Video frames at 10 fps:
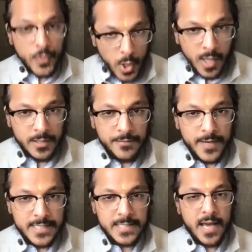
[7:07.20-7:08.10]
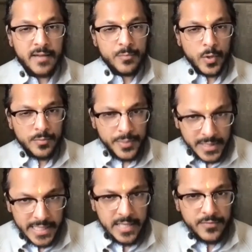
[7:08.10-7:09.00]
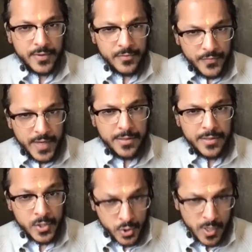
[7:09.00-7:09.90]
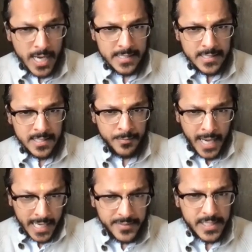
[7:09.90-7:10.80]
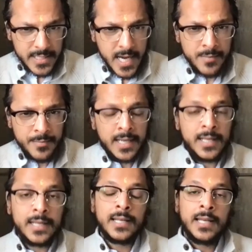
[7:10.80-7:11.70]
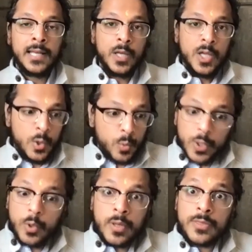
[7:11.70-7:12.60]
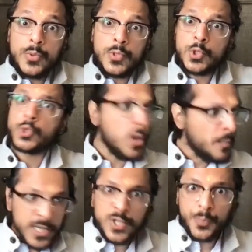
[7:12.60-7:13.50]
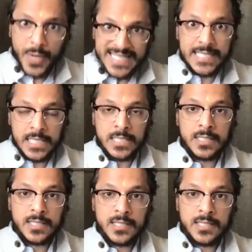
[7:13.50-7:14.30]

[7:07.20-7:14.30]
For all of us to have more belief and faith and trust in Bhagavata Dharma, we're going through so much precedent.